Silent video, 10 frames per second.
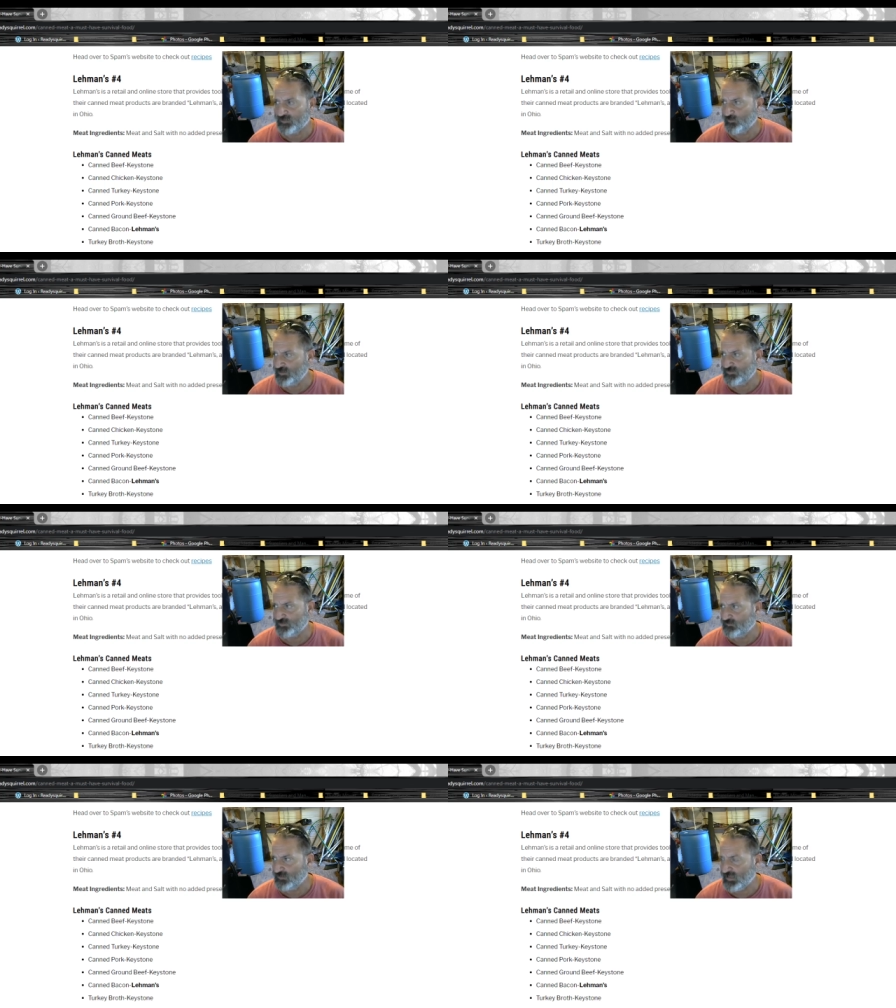
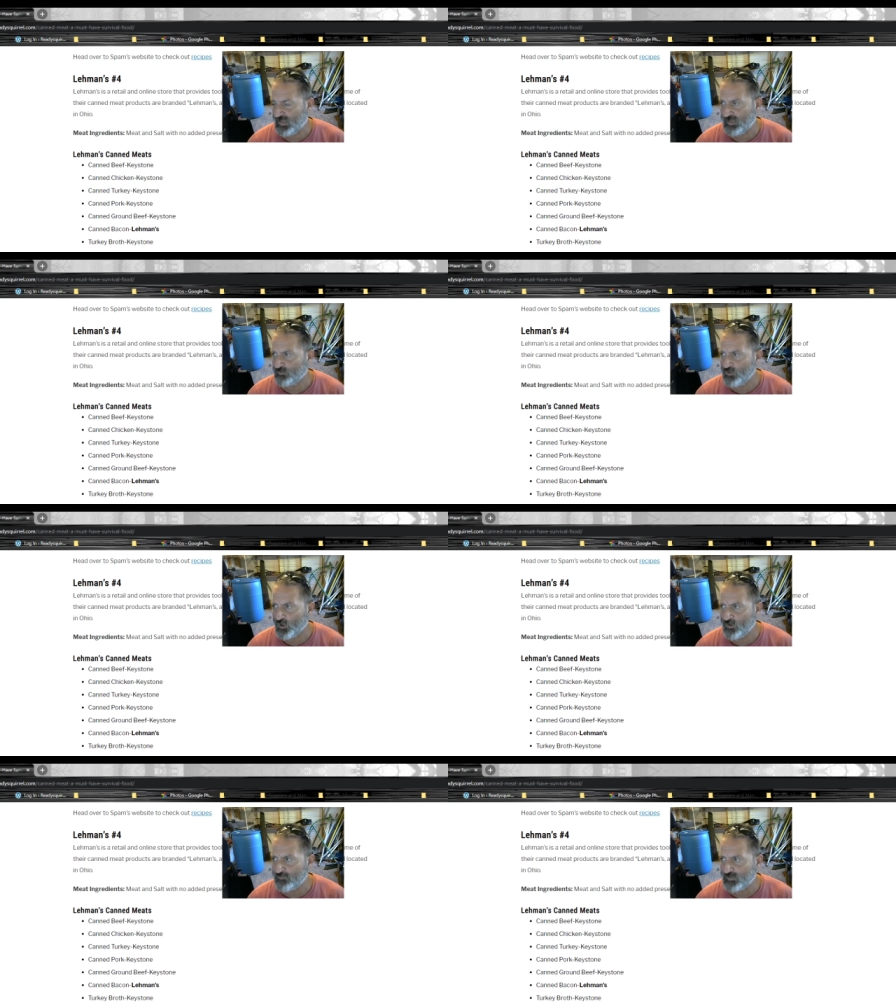crazy. And I don't
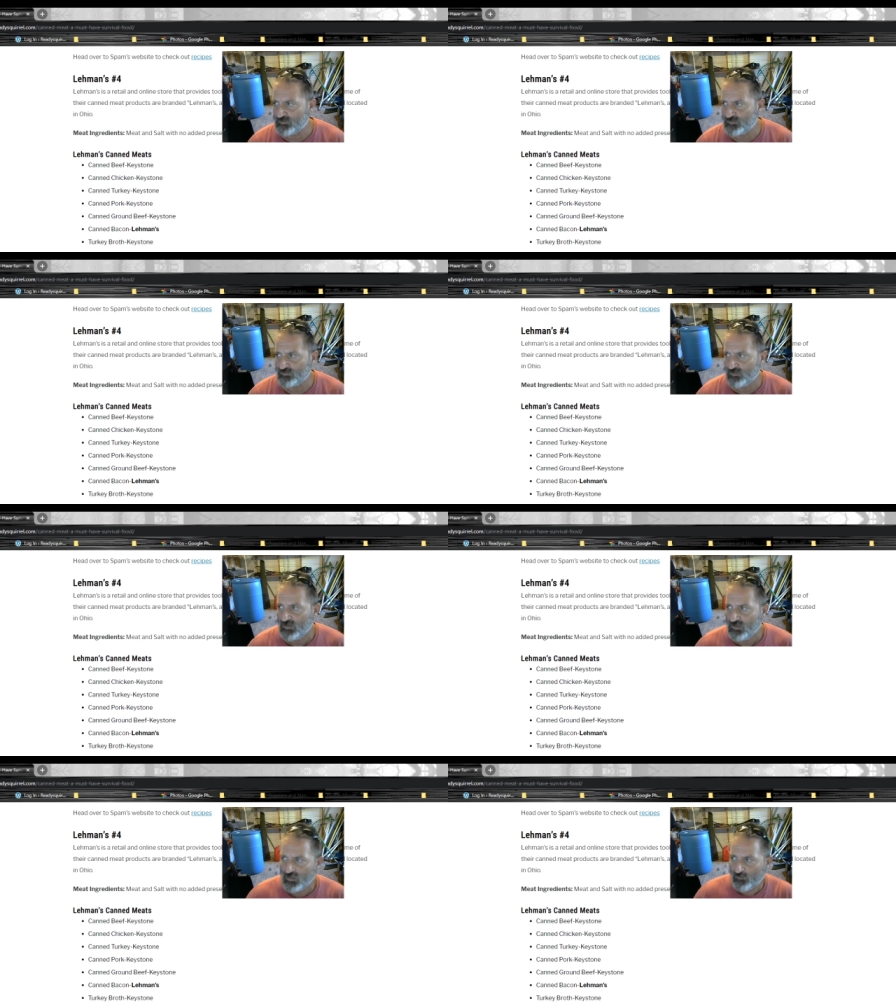know if it's
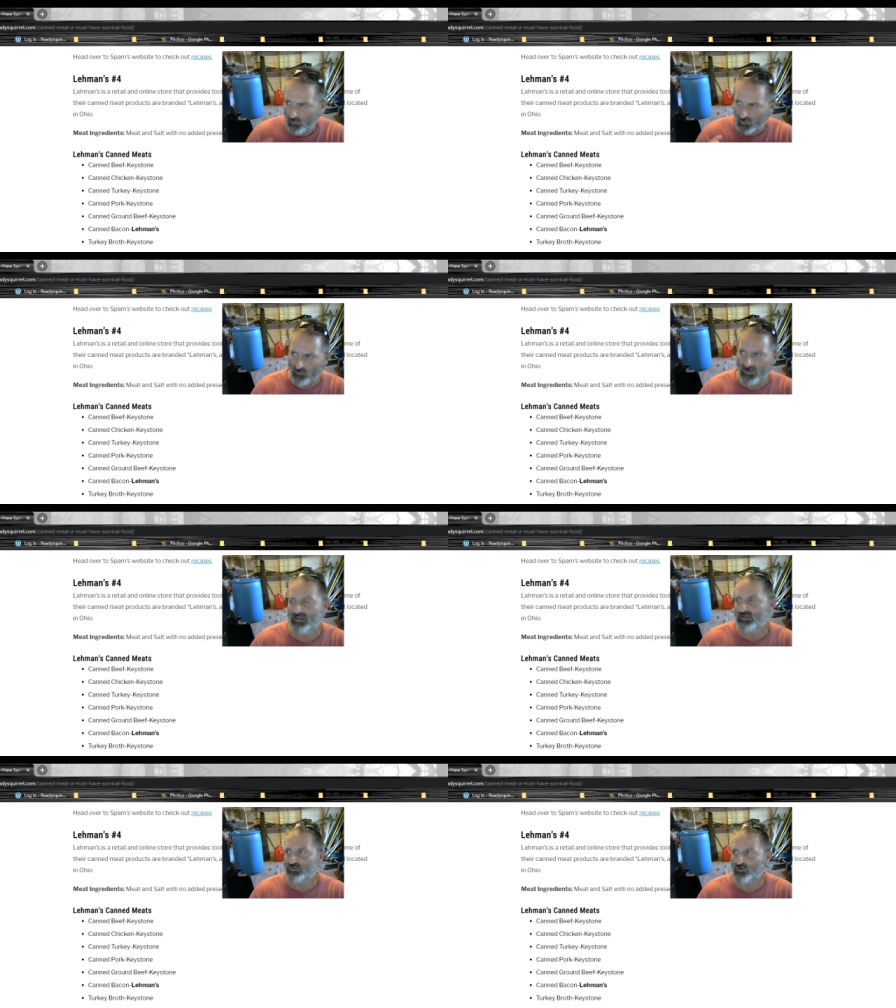if we're
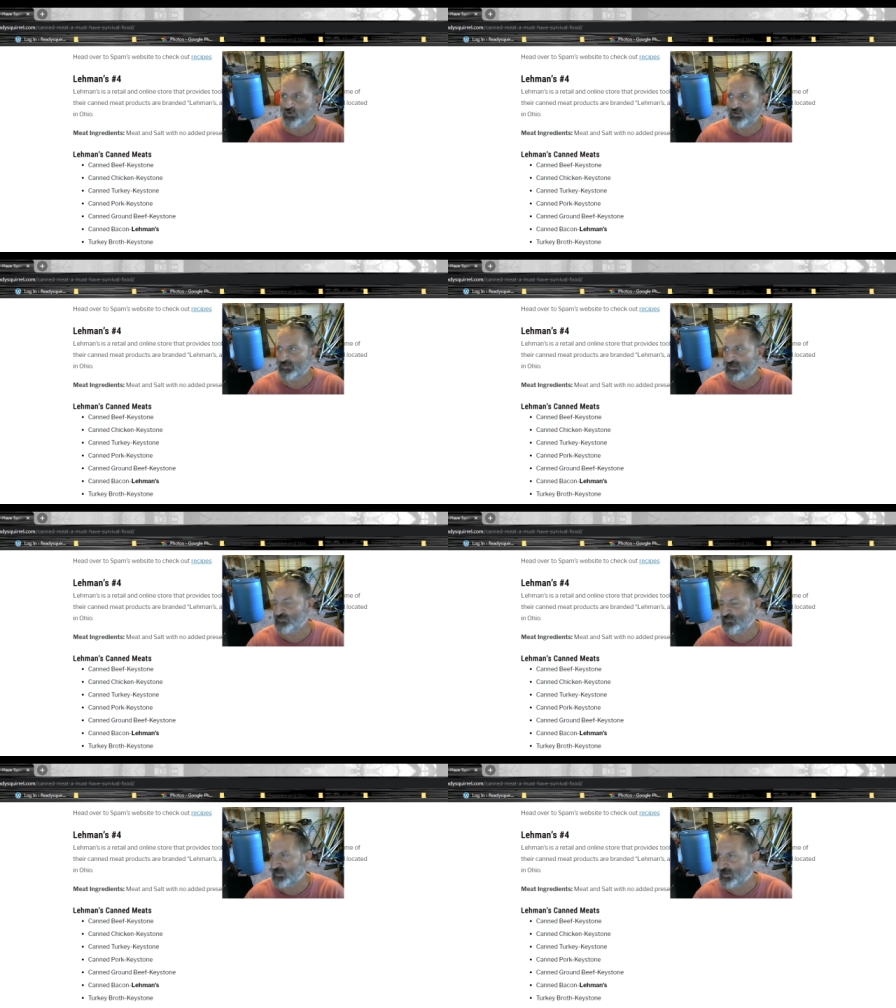creating a shortage
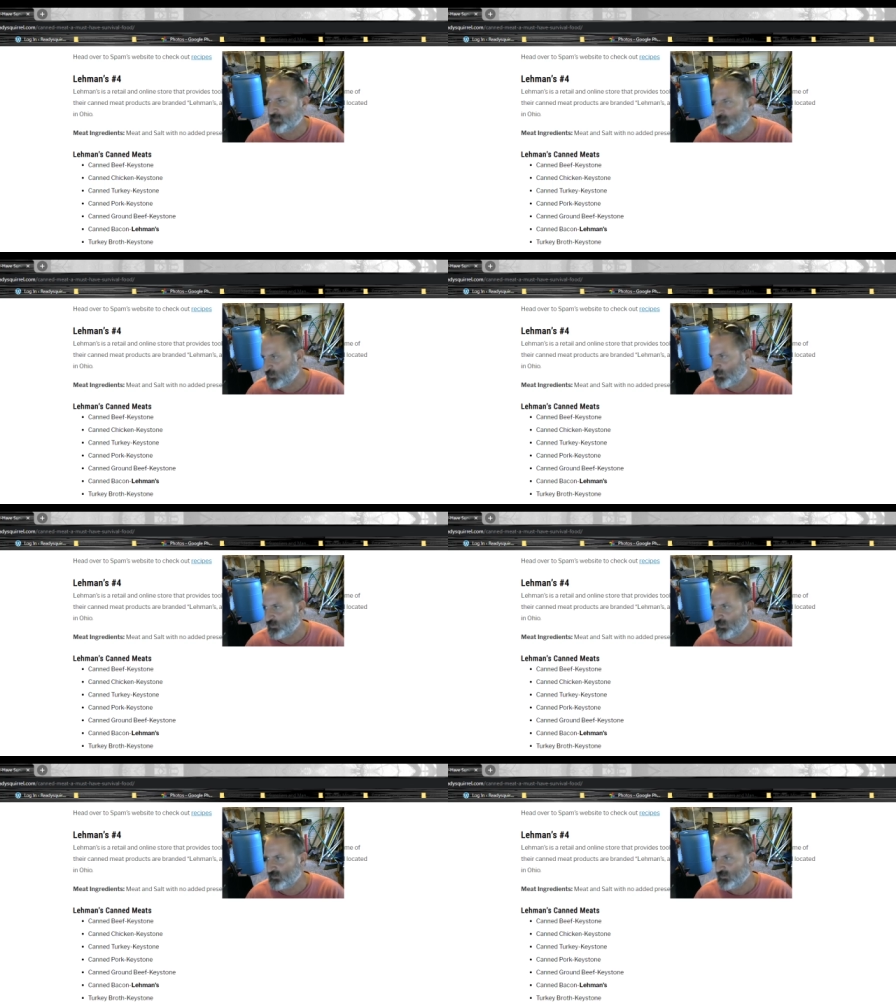because we're being
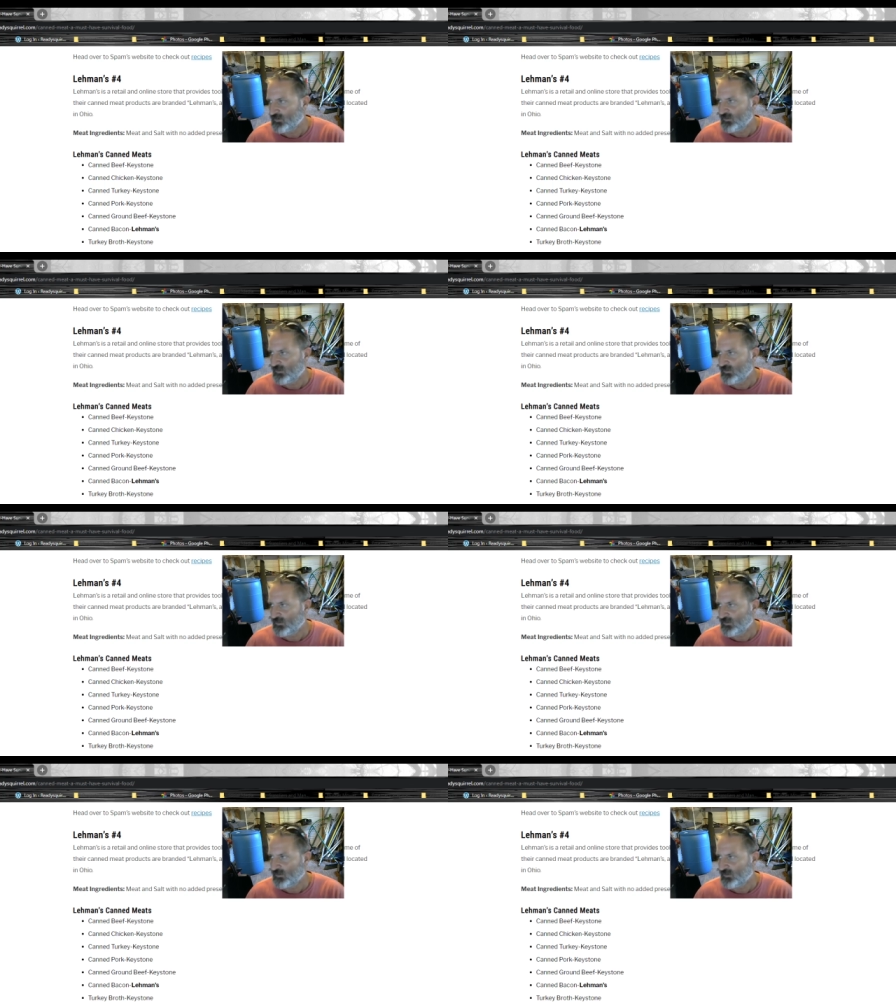paranoid